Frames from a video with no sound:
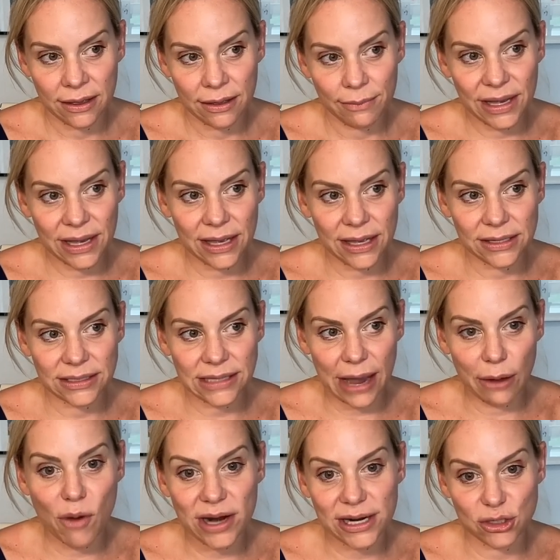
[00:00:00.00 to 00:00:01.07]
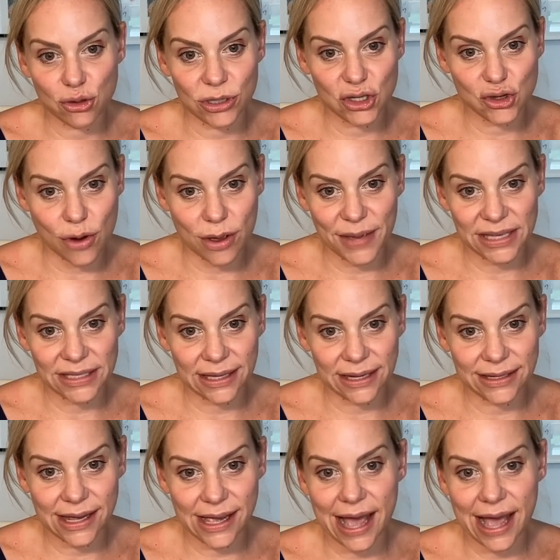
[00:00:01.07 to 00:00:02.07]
because I wanted to enjoy my Sunday.